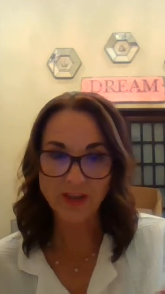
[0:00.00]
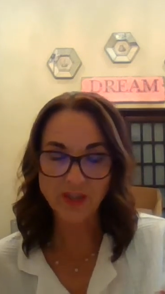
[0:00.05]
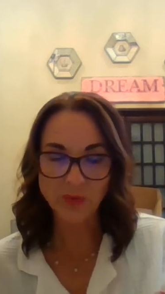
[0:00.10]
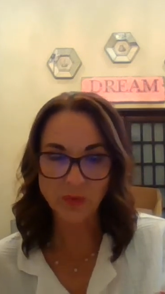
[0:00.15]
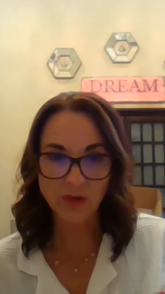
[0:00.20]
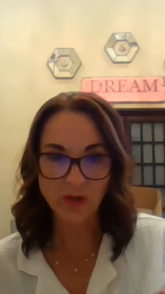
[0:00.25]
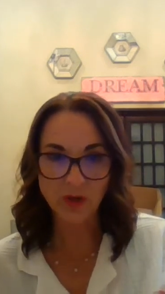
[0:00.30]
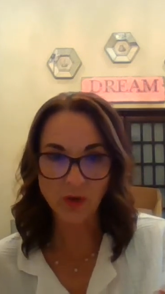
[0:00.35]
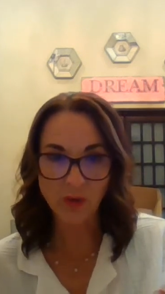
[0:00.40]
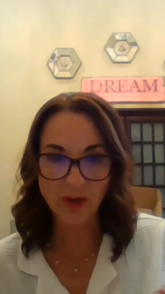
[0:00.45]
So you
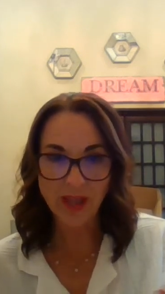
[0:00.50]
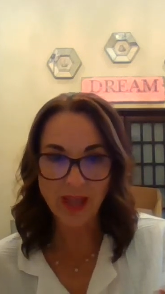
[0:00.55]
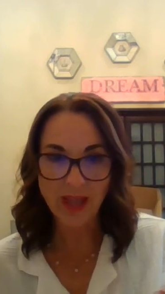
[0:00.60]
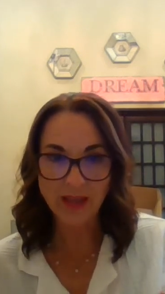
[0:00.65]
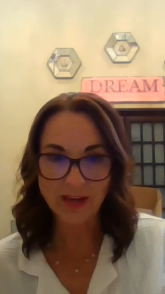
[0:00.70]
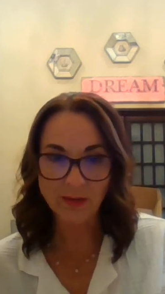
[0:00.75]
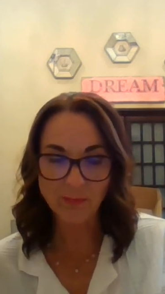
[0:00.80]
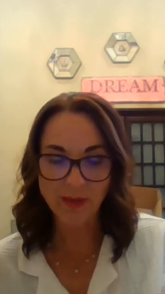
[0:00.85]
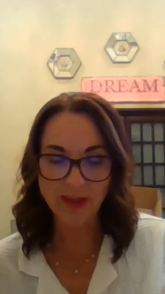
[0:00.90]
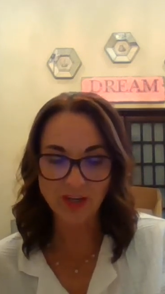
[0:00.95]
want to go
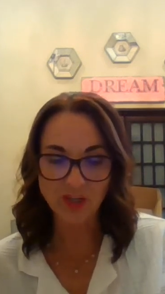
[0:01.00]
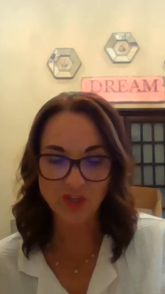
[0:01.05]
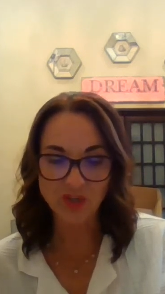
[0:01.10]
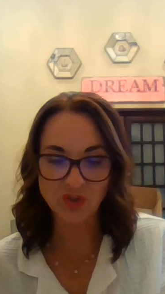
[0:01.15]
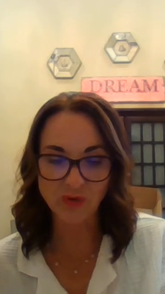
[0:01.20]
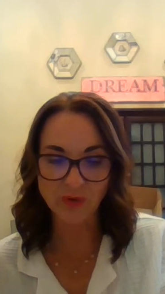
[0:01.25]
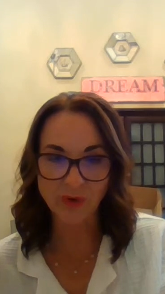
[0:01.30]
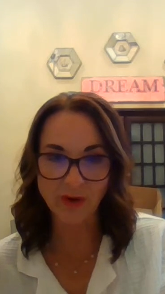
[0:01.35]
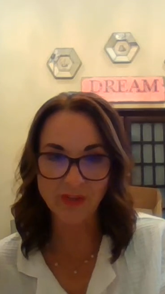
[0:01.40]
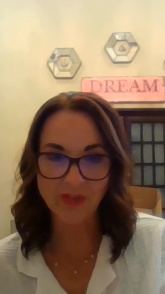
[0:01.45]
ahead and make
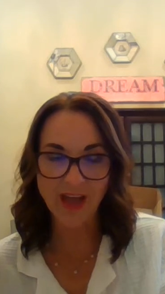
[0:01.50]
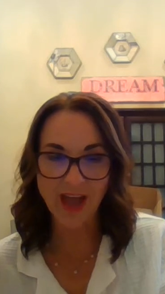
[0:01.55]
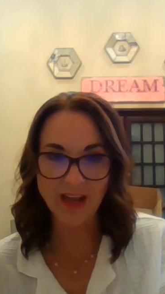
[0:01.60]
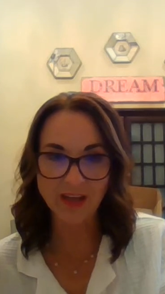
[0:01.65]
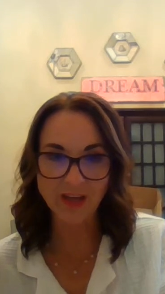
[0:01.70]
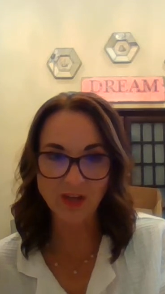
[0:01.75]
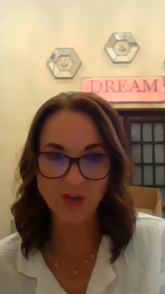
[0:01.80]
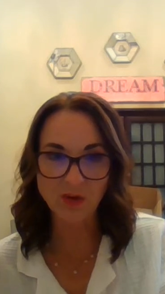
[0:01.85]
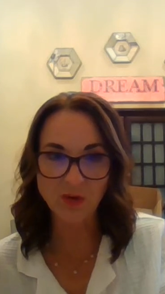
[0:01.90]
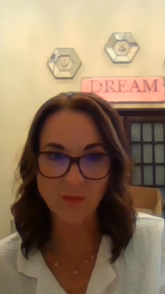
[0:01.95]
sure
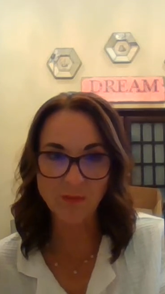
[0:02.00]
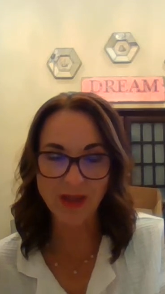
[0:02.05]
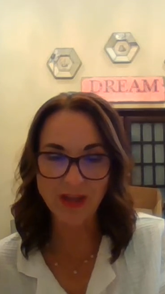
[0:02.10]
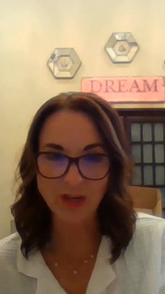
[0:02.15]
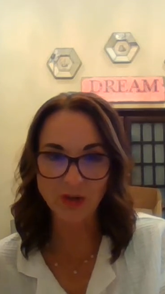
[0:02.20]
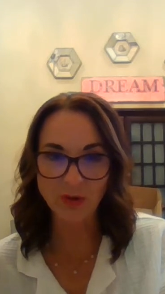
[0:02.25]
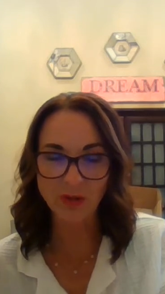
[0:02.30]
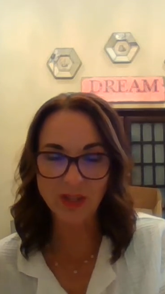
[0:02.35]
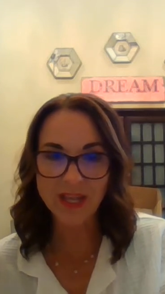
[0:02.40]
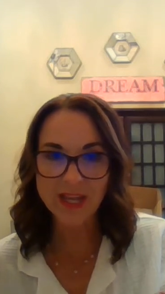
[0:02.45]
that you make
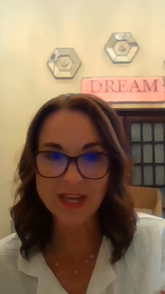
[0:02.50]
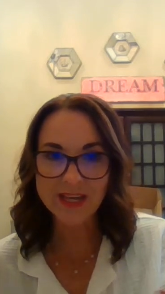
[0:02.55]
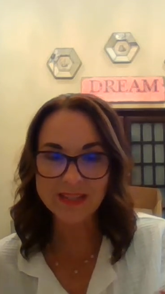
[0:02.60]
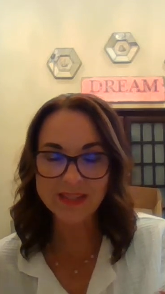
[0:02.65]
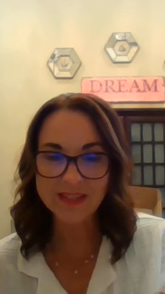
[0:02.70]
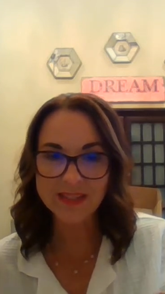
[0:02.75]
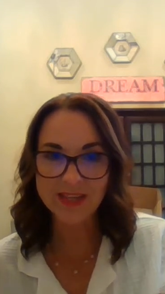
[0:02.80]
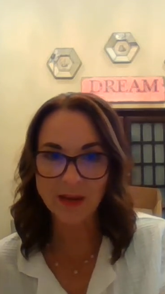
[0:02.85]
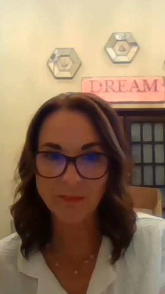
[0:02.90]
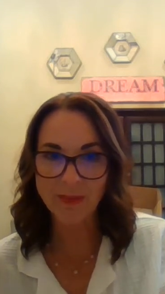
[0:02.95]
your
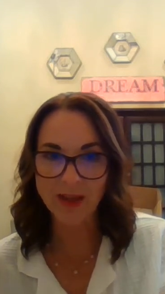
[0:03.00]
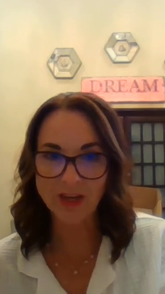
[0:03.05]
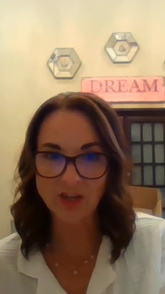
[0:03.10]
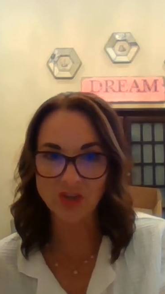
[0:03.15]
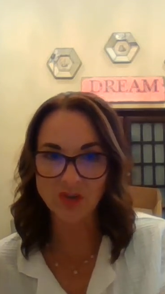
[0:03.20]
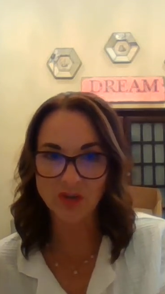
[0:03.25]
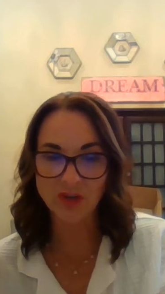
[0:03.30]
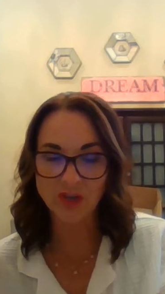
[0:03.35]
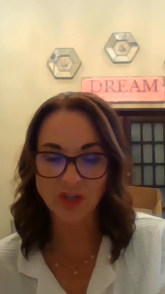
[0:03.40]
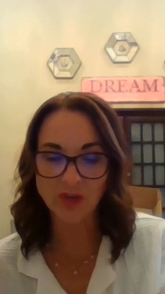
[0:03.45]
list and make
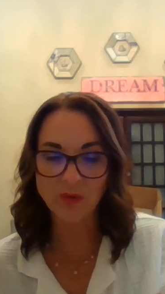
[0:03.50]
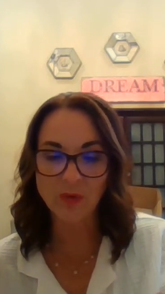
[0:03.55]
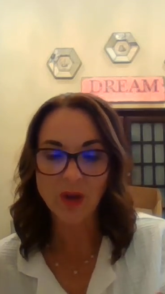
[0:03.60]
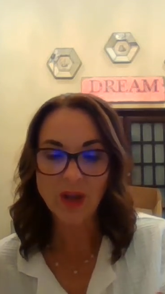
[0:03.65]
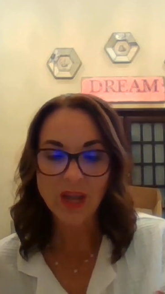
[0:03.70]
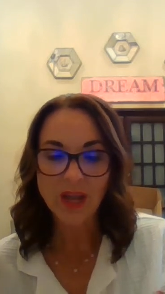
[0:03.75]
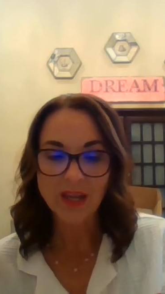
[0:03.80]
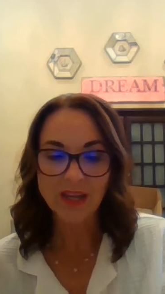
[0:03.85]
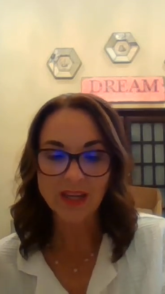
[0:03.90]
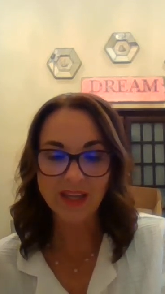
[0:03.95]
sure you
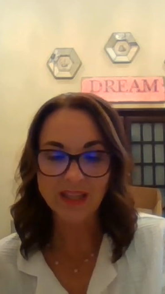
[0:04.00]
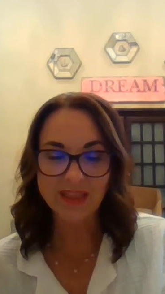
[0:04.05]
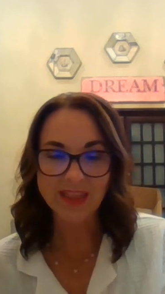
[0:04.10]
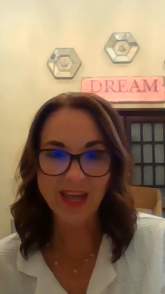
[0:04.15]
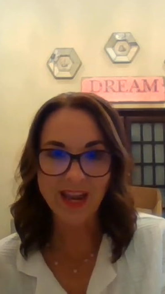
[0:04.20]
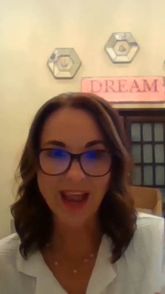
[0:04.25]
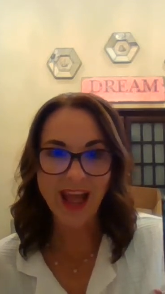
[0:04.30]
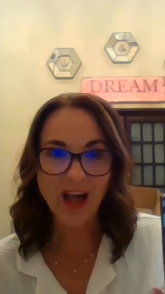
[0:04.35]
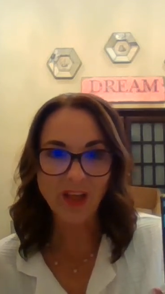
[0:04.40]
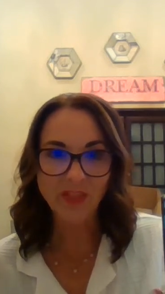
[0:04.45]
get
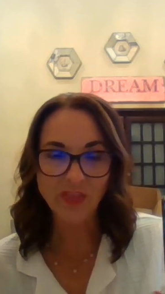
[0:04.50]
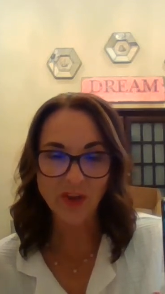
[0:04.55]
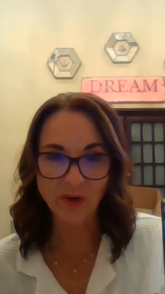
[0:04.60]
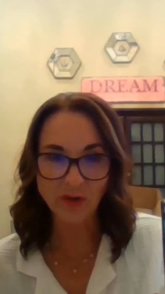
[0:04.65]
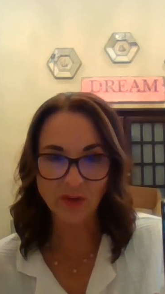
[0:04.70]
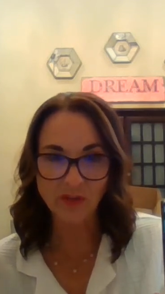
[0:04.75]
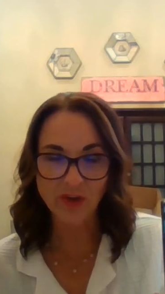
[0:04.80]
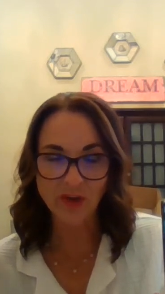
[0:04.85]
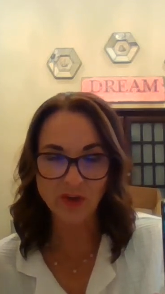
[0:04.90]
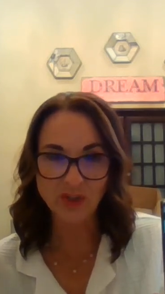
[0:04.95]
that out there
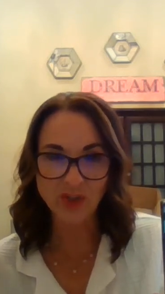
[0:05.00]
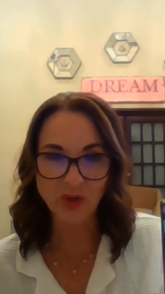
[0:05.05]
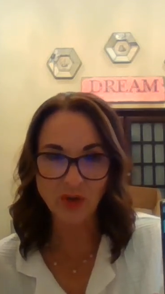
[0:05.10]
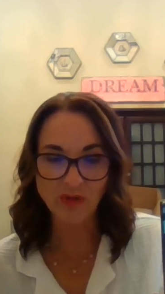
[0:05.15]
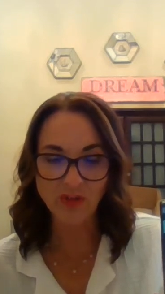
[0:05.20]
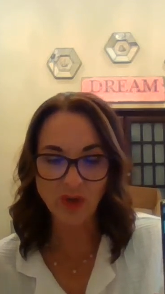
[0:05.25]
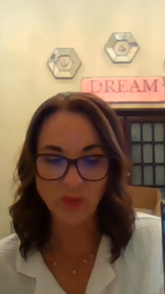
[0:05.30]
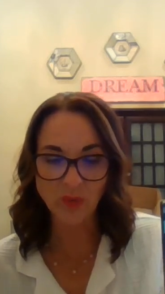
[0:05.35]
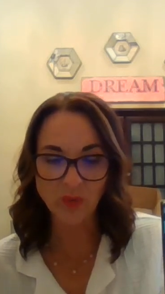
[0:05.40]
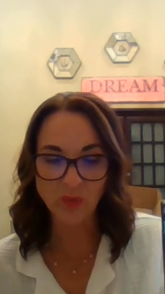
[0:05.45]
to those you
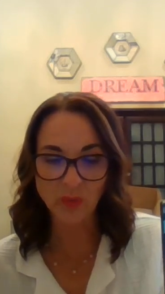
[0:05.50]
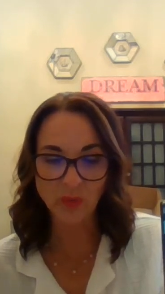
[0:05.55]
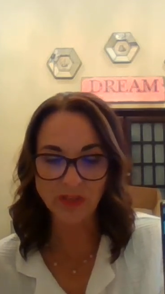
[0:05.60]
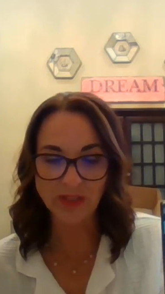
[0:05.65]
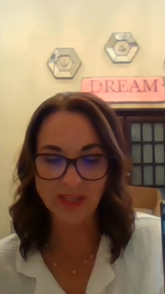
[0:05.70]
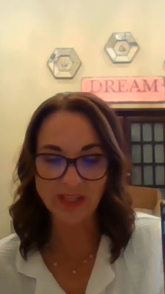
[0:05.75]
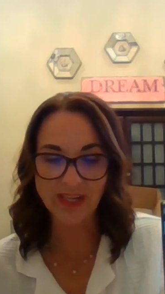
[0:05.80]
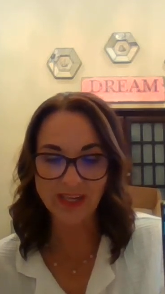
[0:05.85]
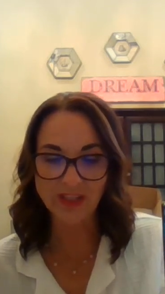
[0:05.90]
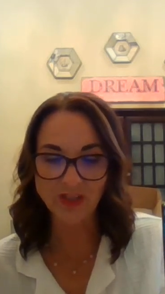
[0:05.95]
think would
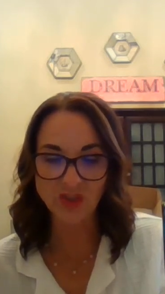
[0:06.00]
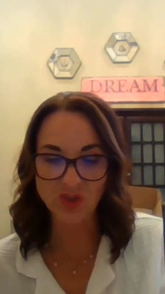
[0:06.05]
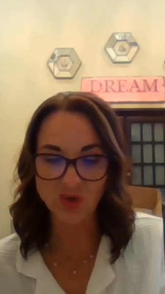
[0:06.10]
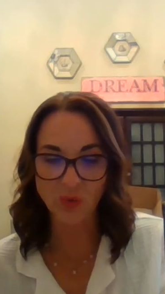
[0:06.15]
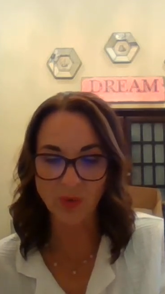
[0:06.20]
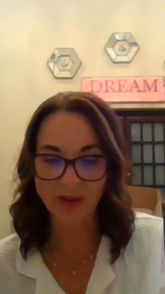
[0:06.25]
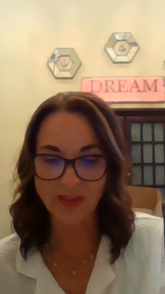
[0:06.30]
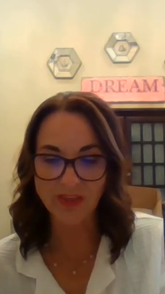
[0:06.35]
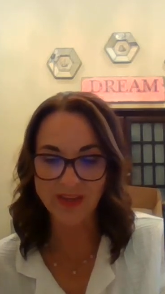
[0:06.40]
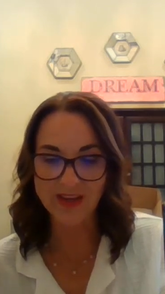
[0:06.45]
really
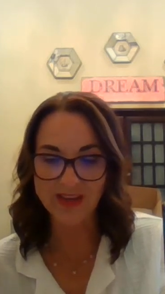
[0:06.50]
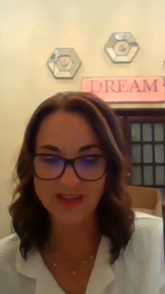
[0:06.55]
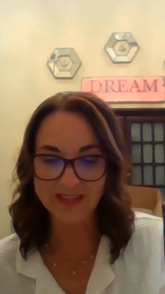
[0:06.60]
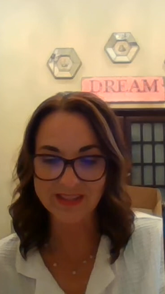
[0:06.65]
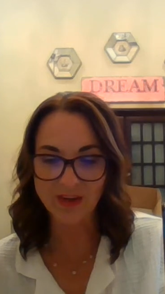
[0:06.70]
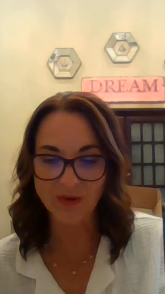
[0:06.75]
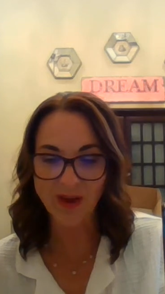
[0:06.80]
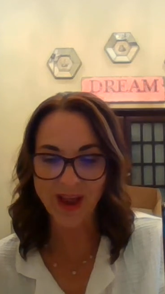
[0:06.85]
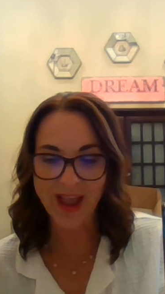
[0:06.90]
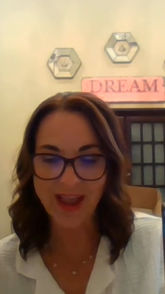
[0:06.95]
enjoy this,
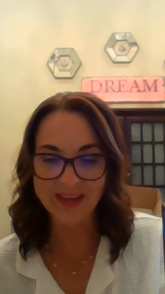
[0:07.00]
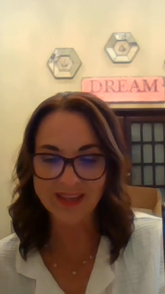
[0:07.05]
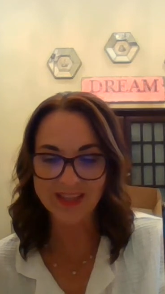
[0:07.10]
okay?